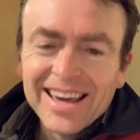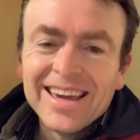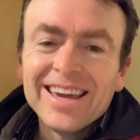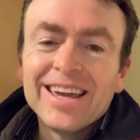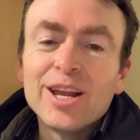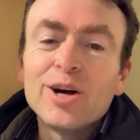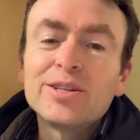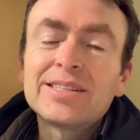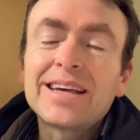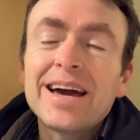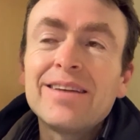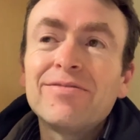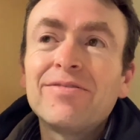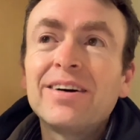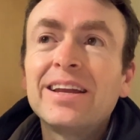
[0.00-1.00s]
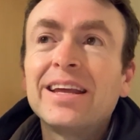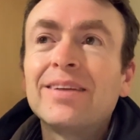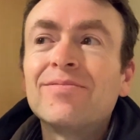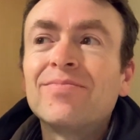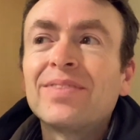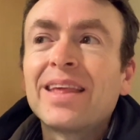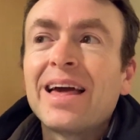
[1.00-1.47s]
You know, it's kind of
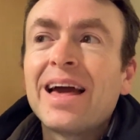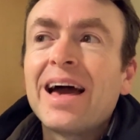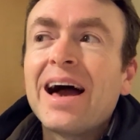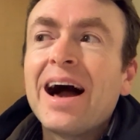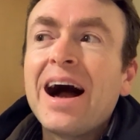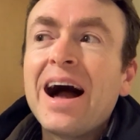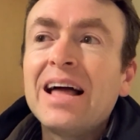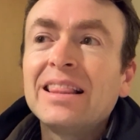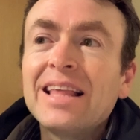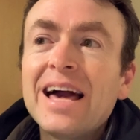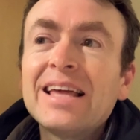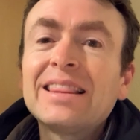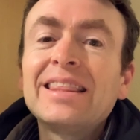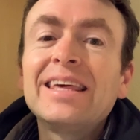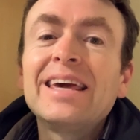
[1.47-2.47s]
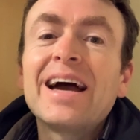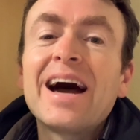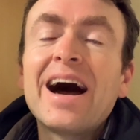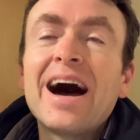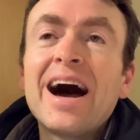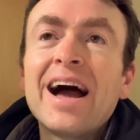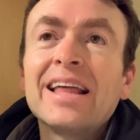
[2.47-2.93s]
funny. I like
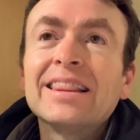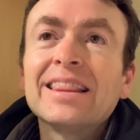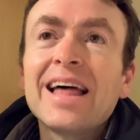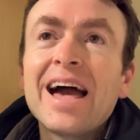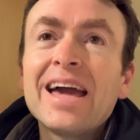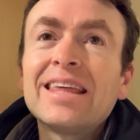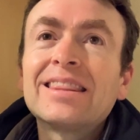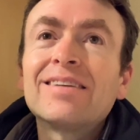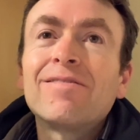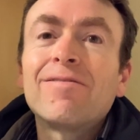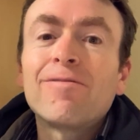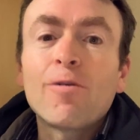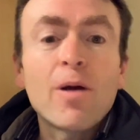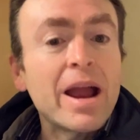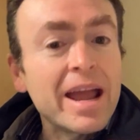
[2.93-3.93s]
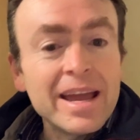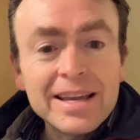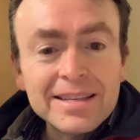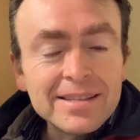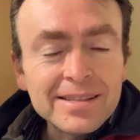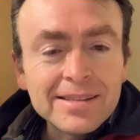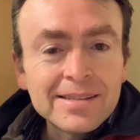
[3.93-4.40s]
the
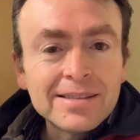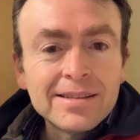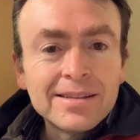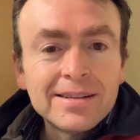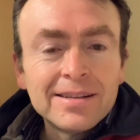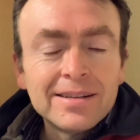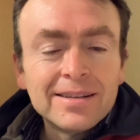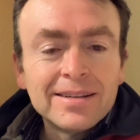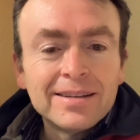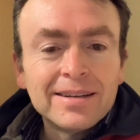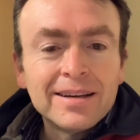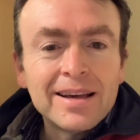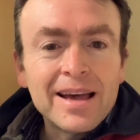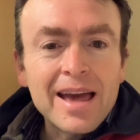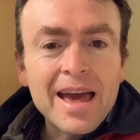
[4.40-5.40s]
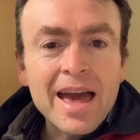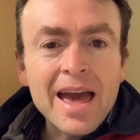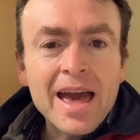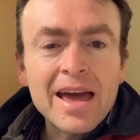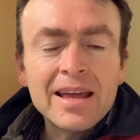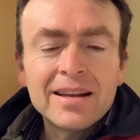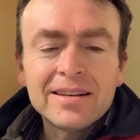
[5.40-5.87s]
phrase,
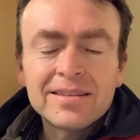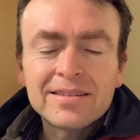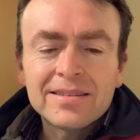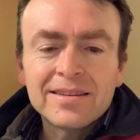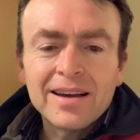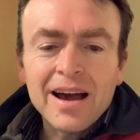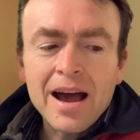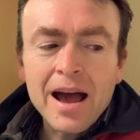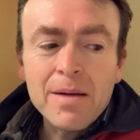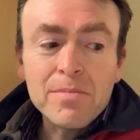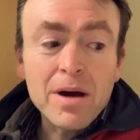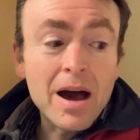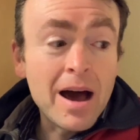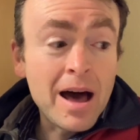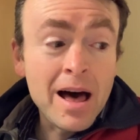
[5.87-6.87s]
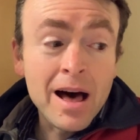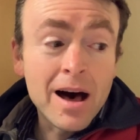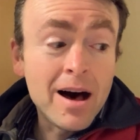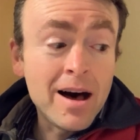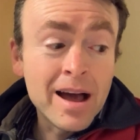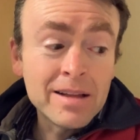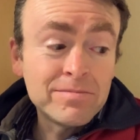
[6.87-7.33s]
and
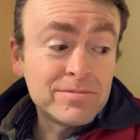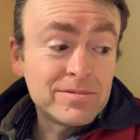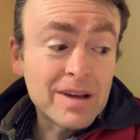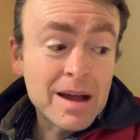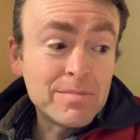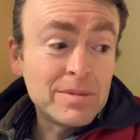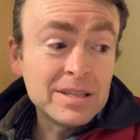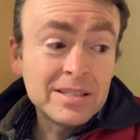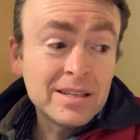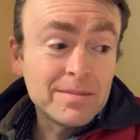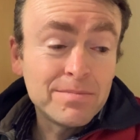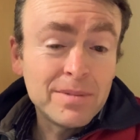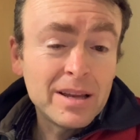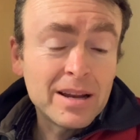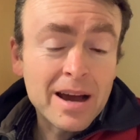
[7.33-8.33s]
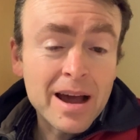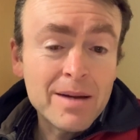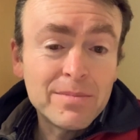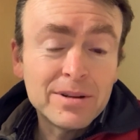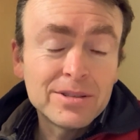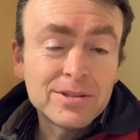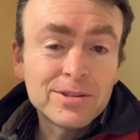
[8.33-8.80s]
I must admit I
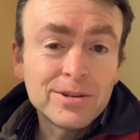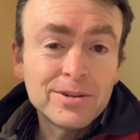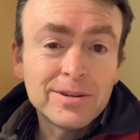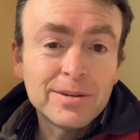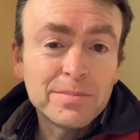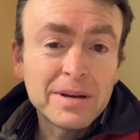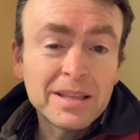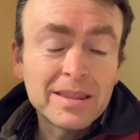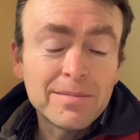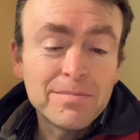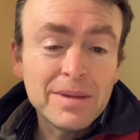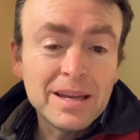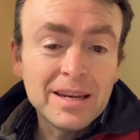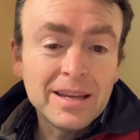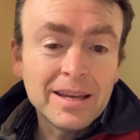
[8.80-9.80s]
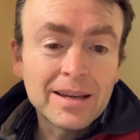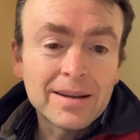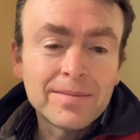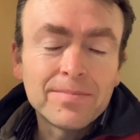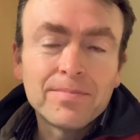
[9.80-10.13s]
am uncertain about the meaning.